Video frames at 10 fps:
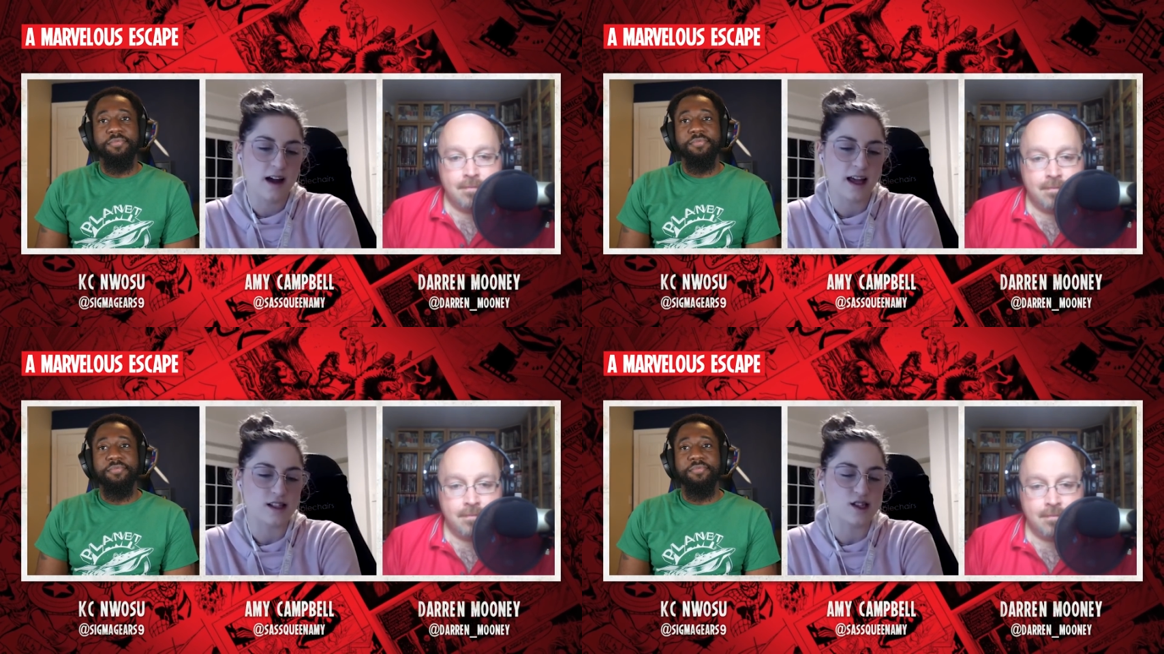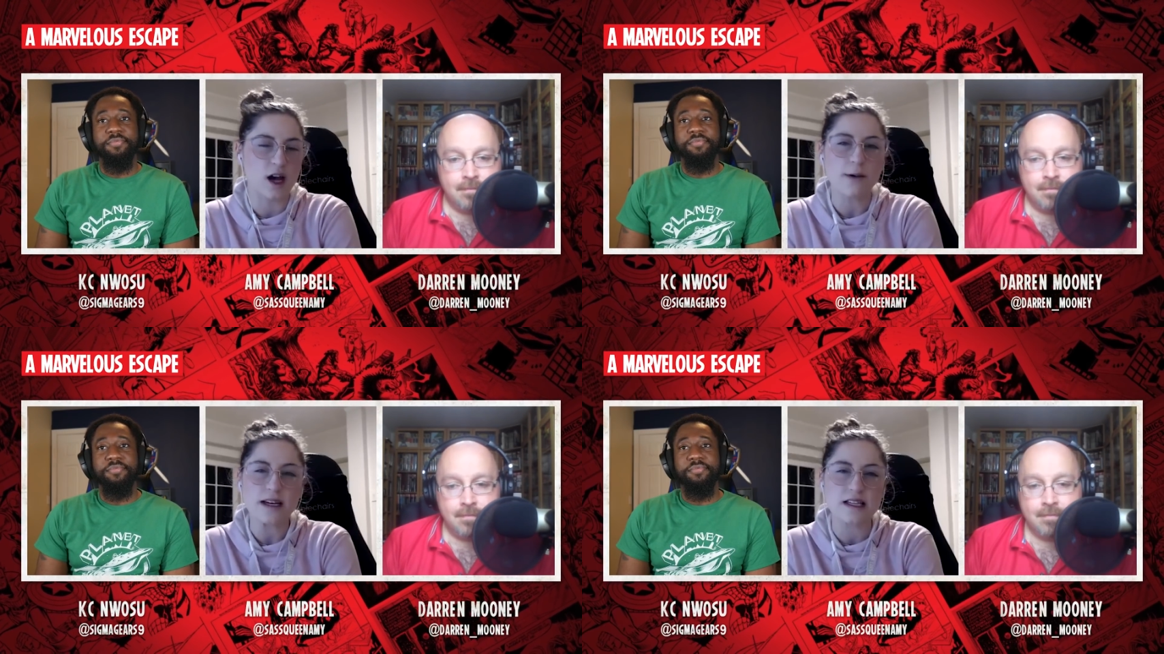Speaker 1: is
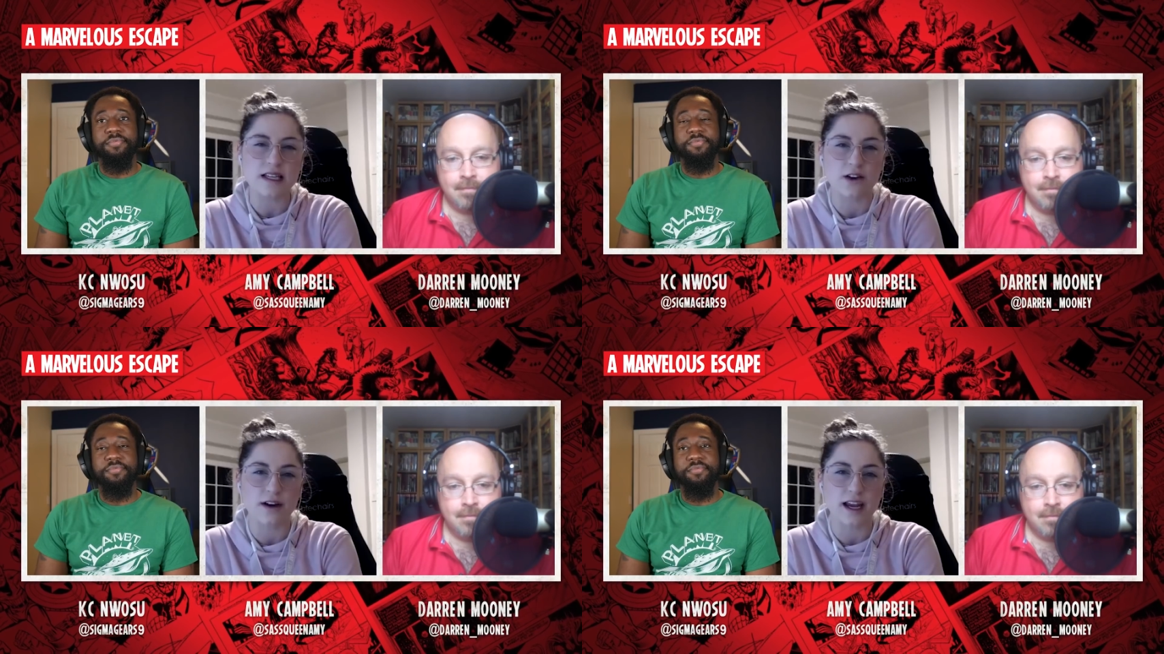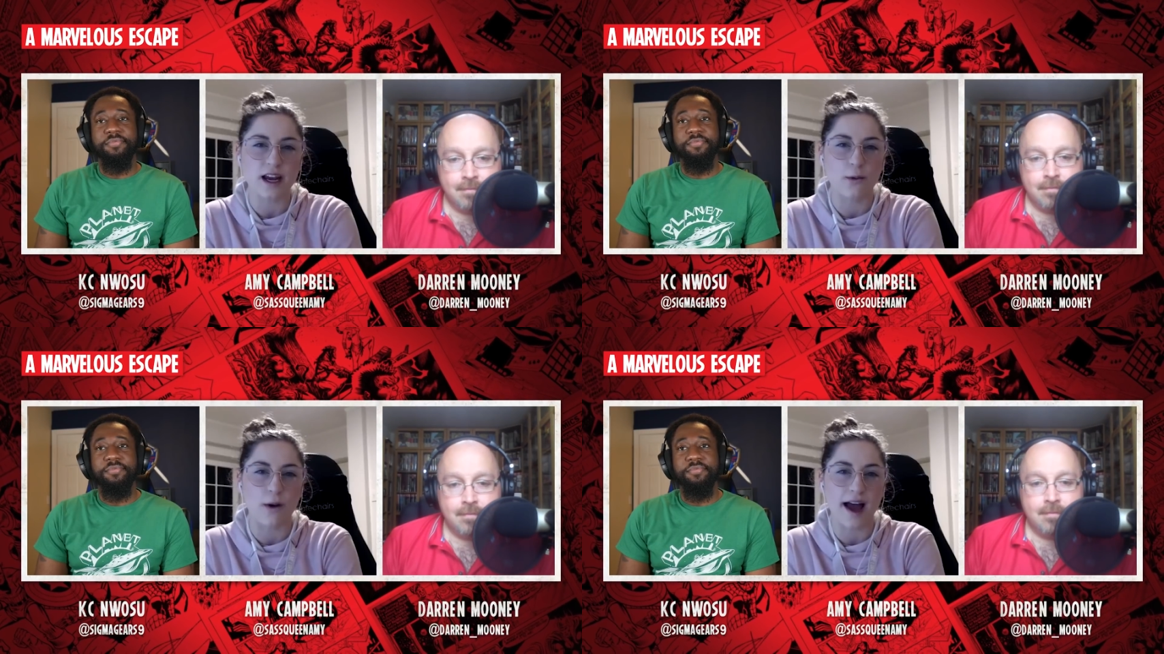so endearing in
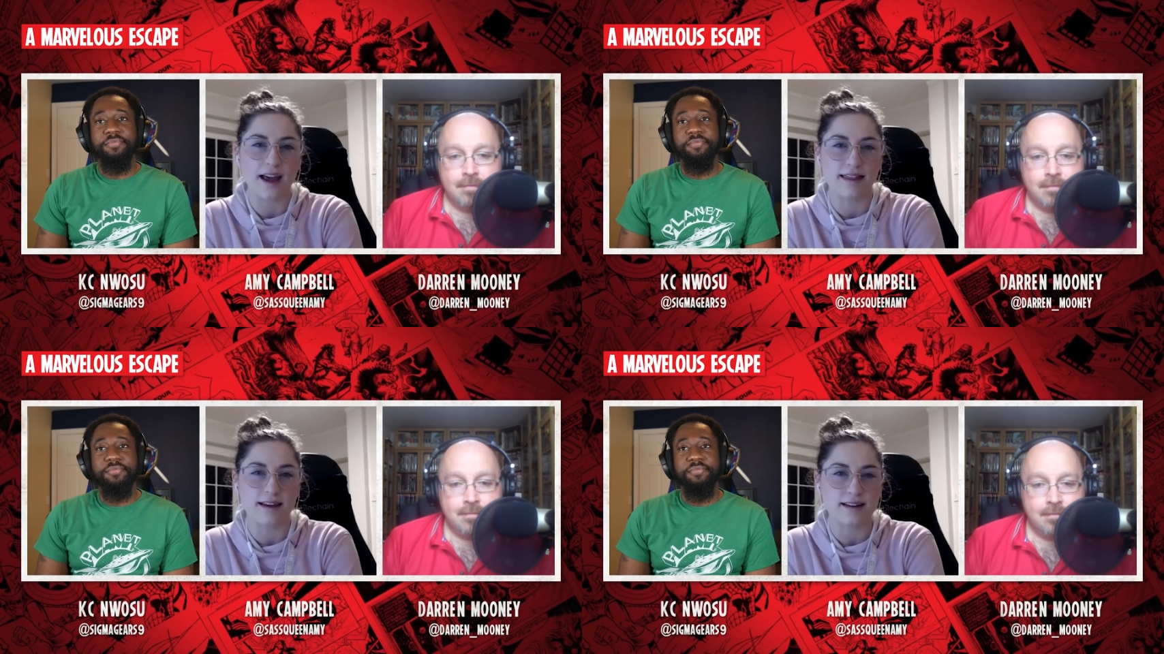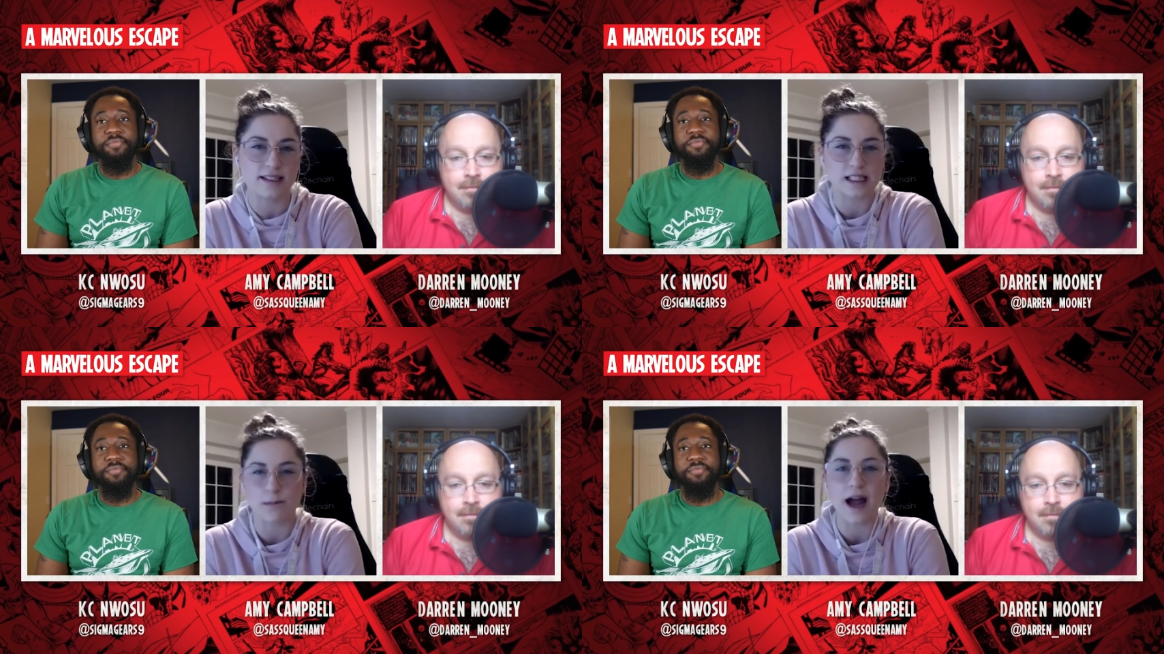a way that
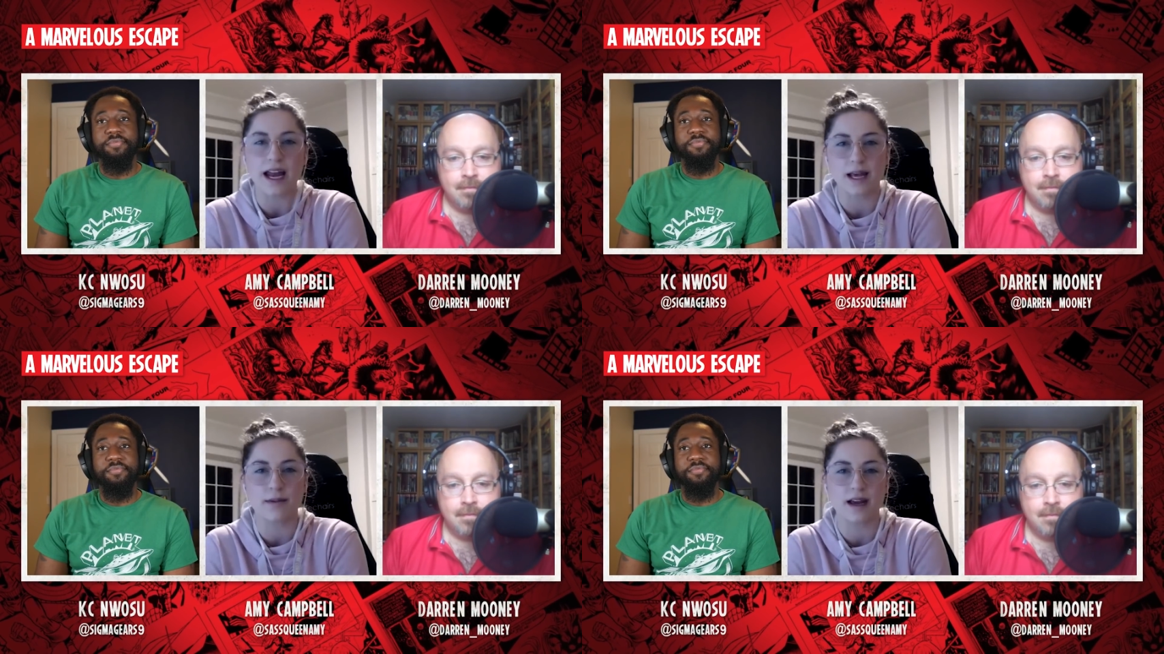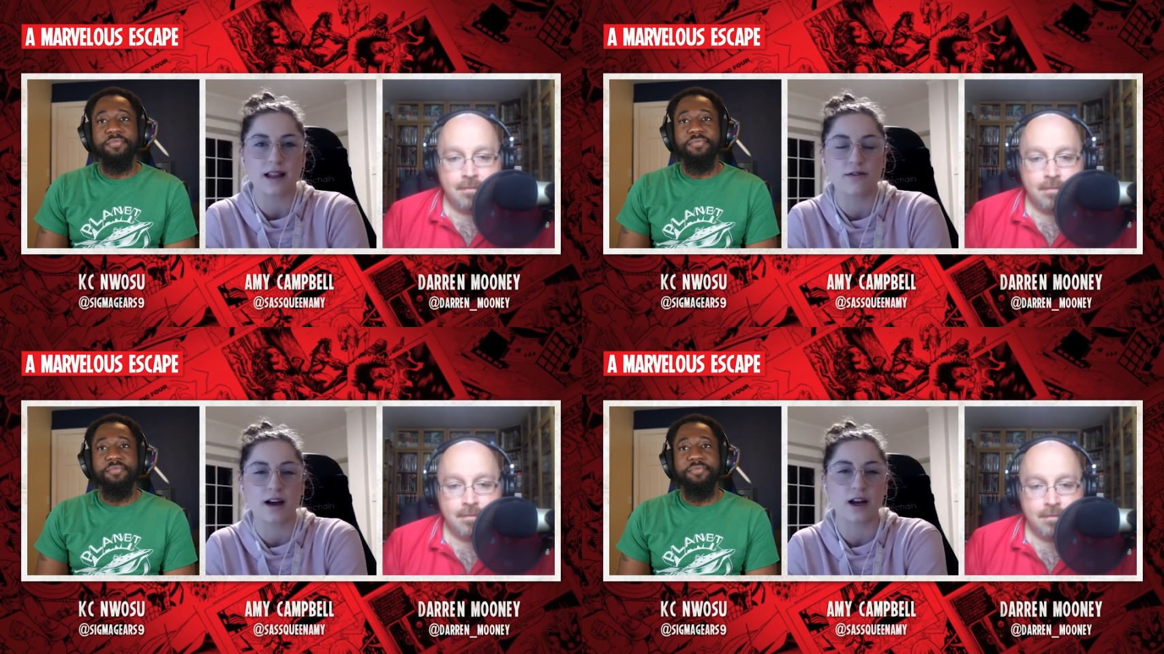despite him being
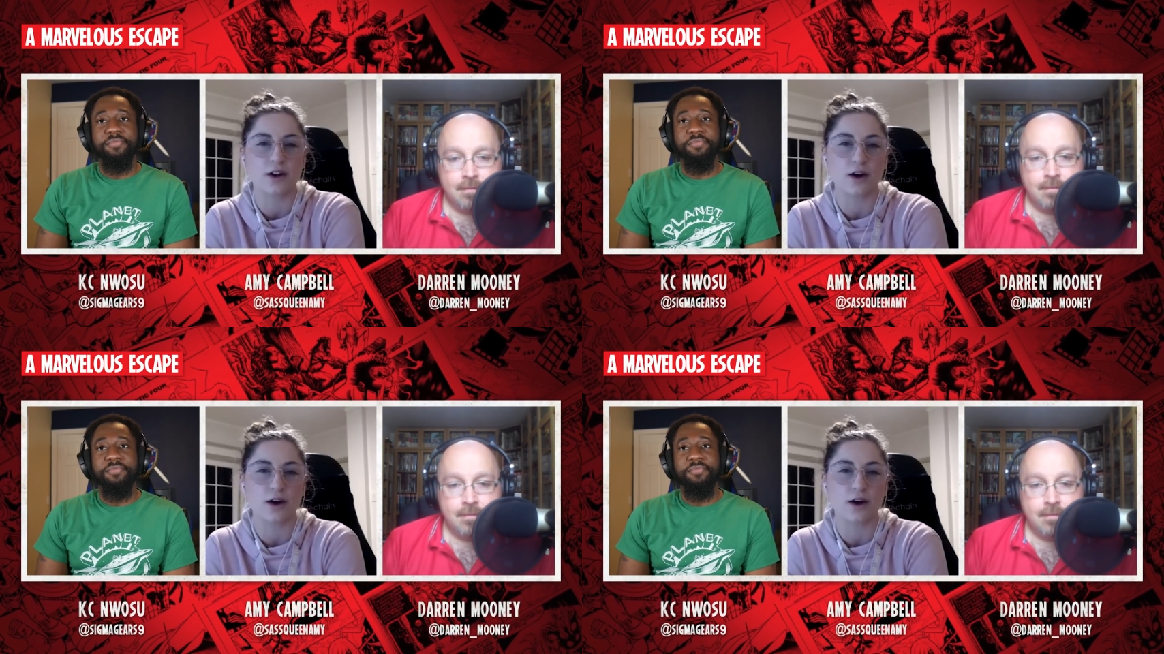the villain,